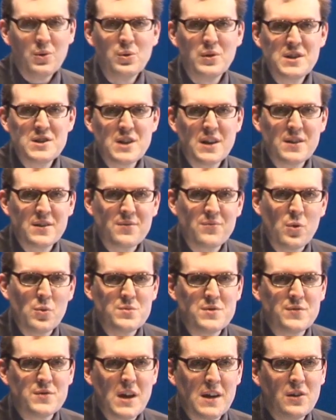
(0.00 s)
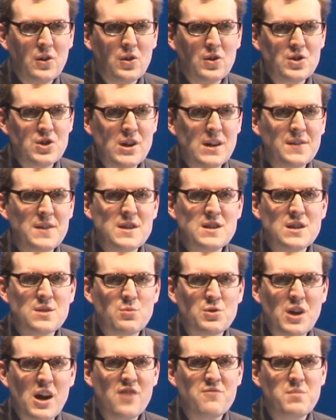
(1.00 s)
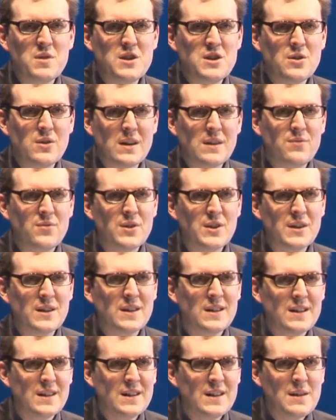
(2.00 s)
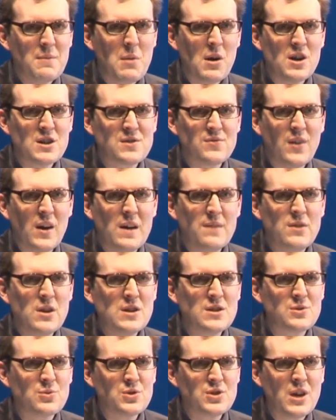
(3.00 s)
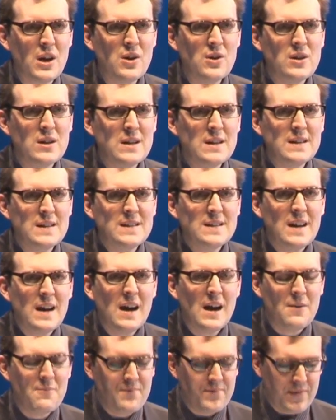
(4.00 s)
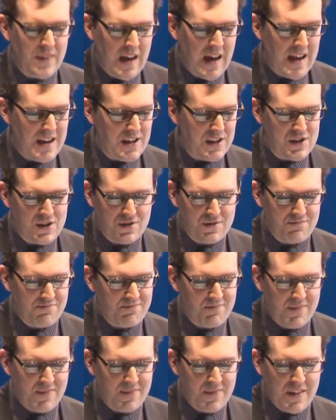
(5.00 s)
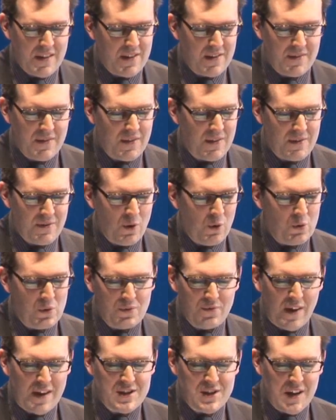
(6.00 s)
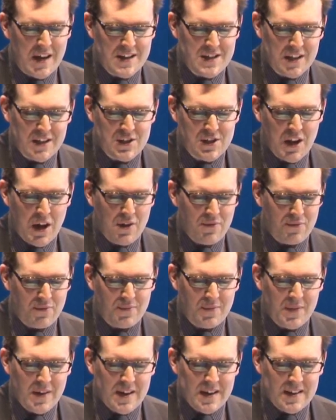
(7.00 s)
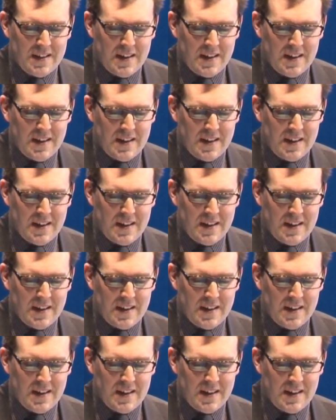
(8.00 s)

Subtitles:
all these other forms of technology. And this is what I've been doing for the past 5 years or so. And it's all fascinating stuff.